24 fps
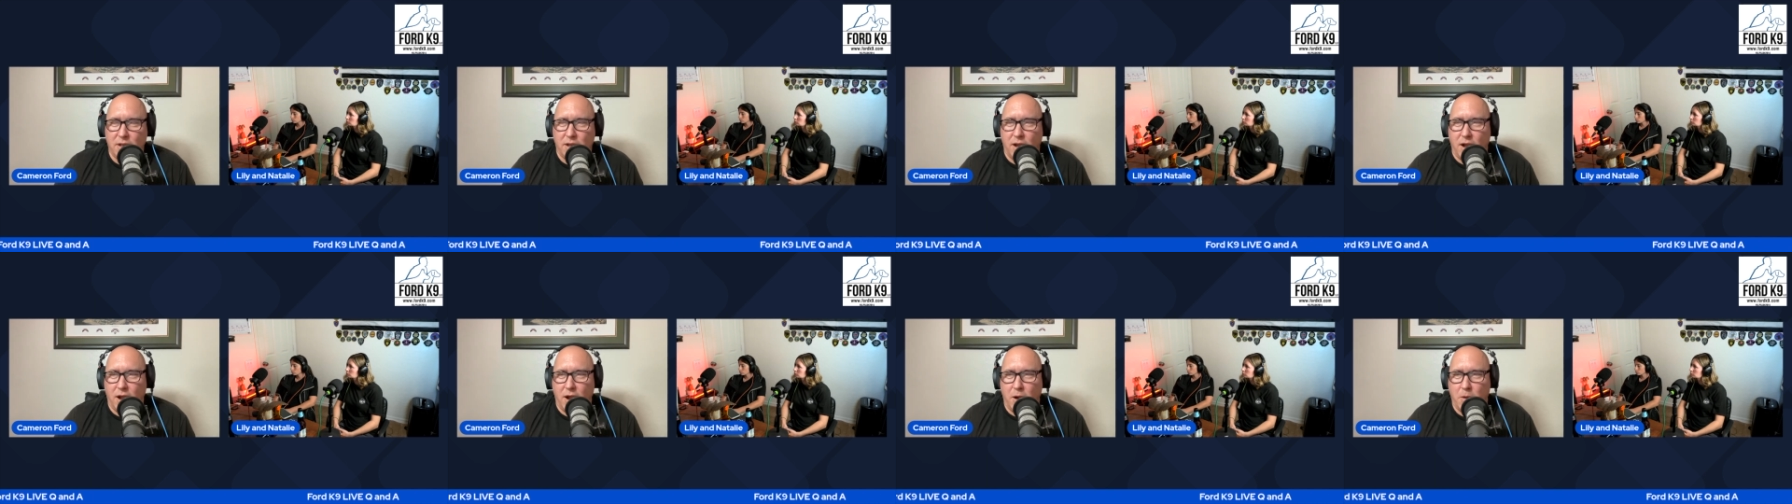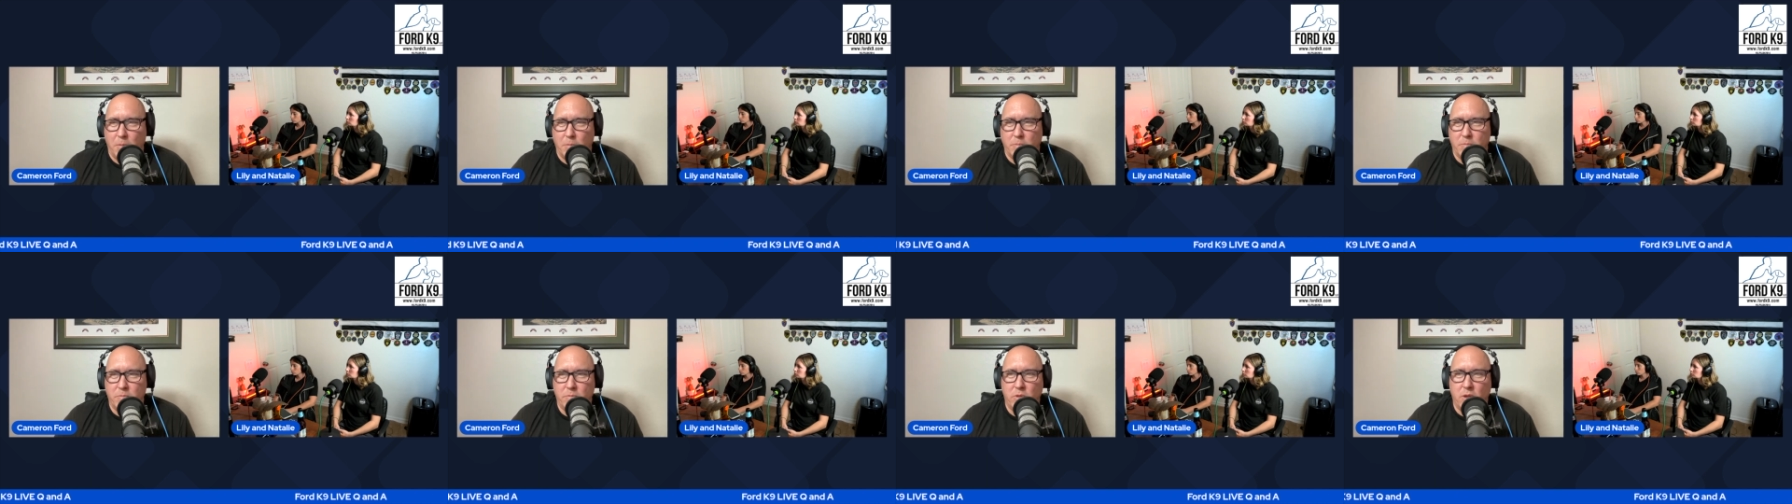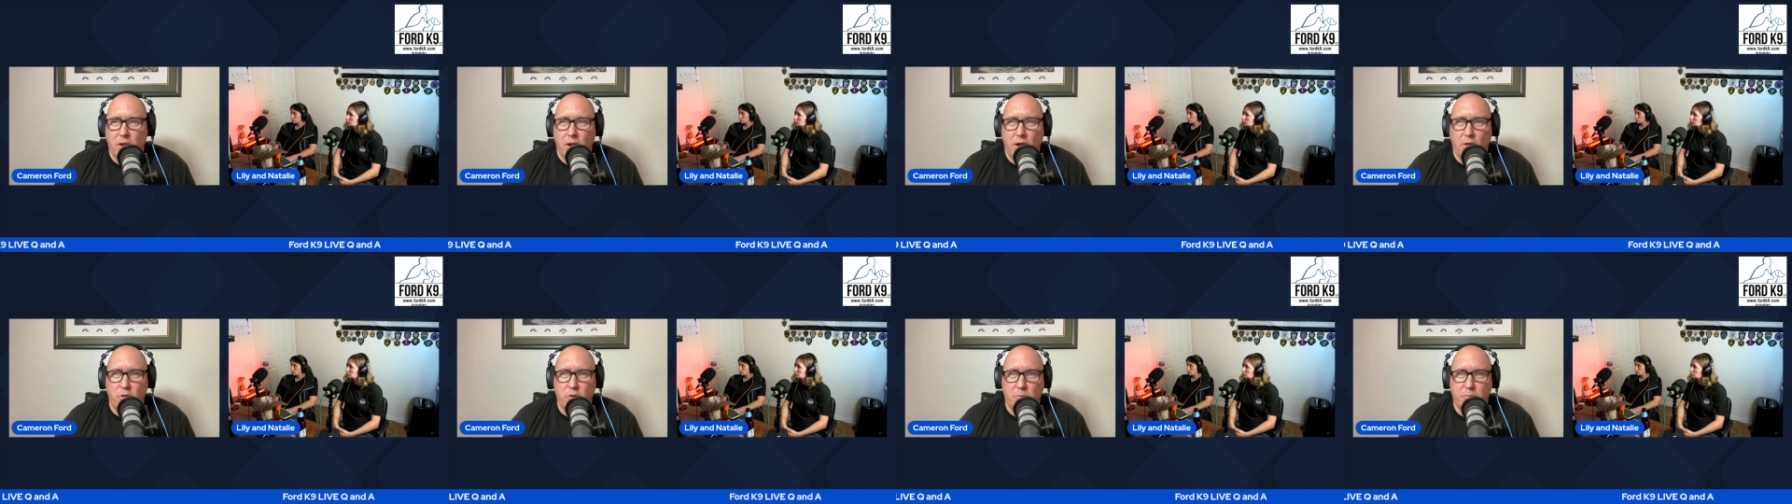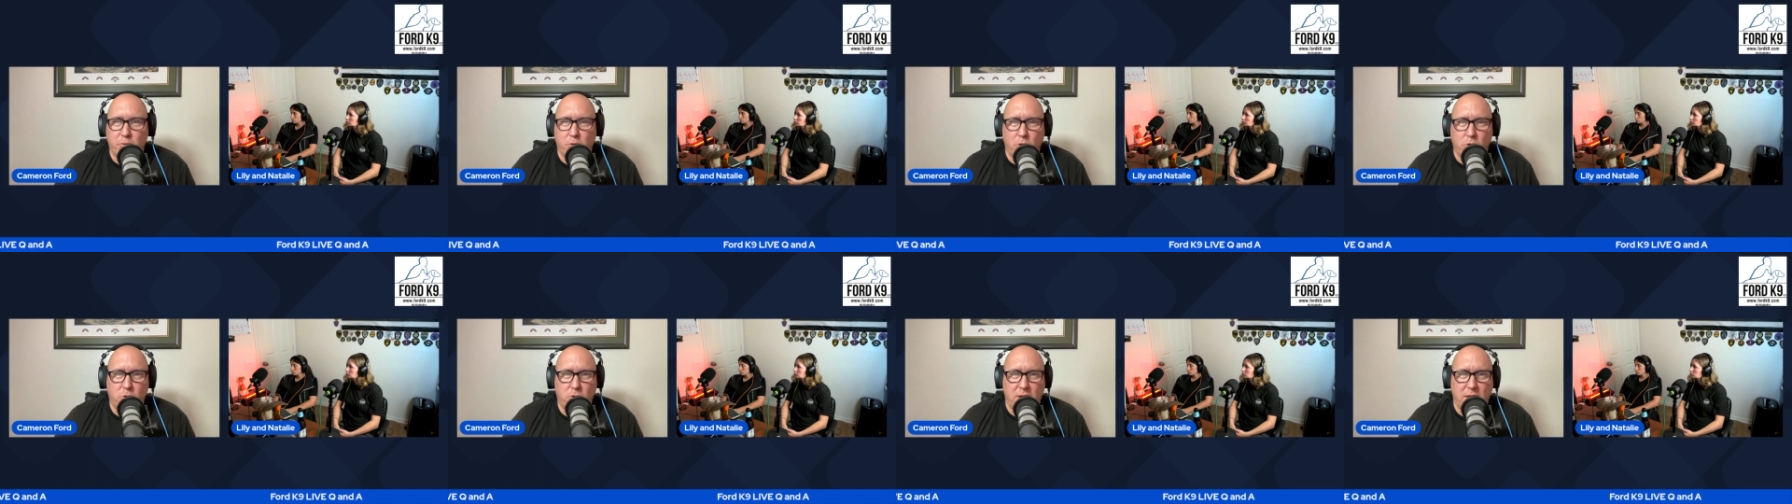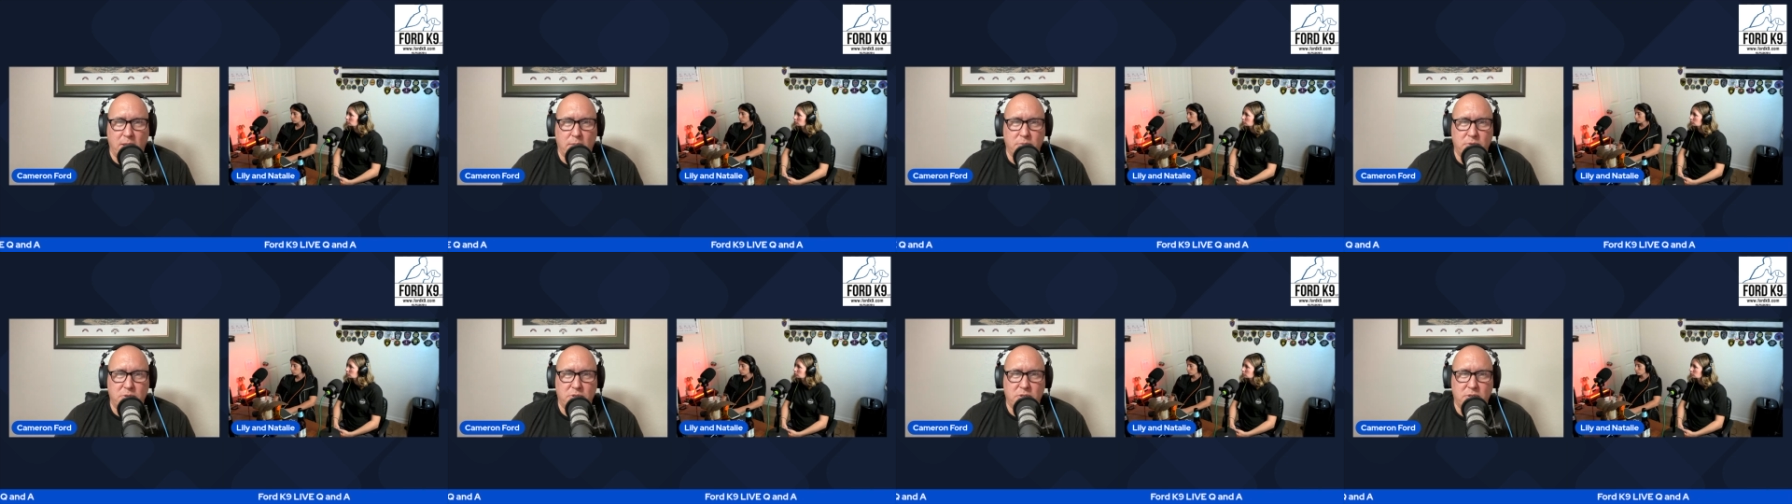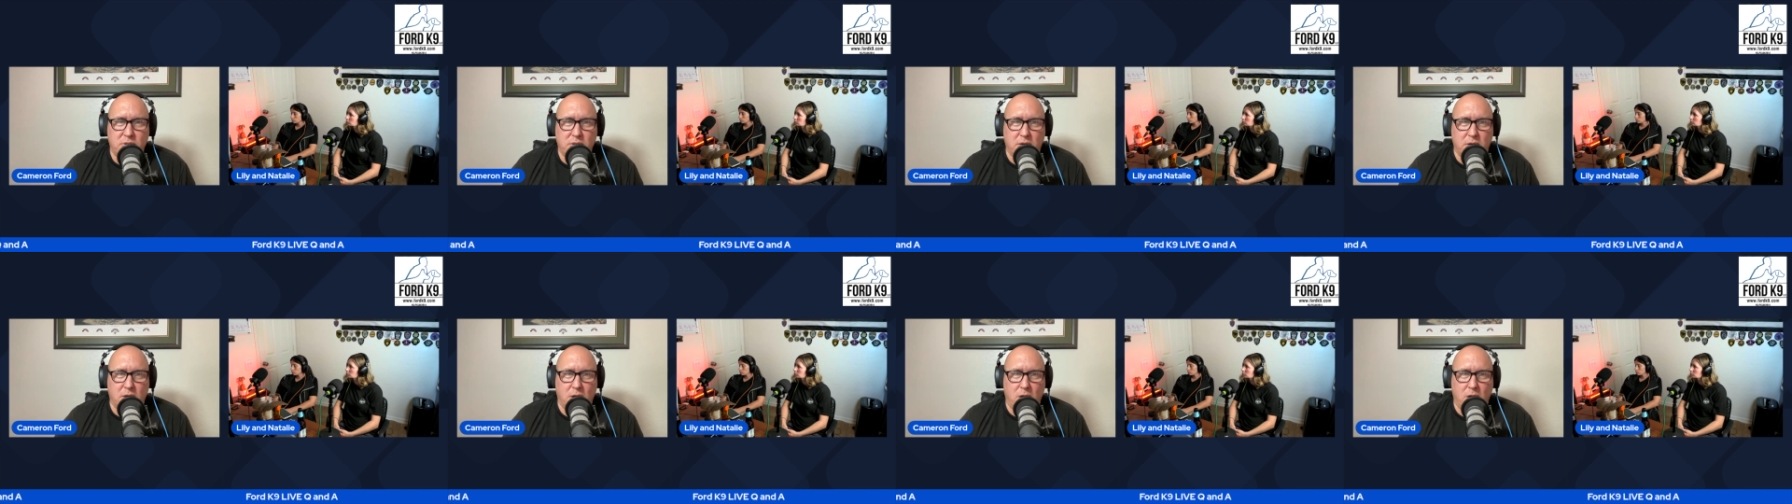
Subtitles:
Other programs,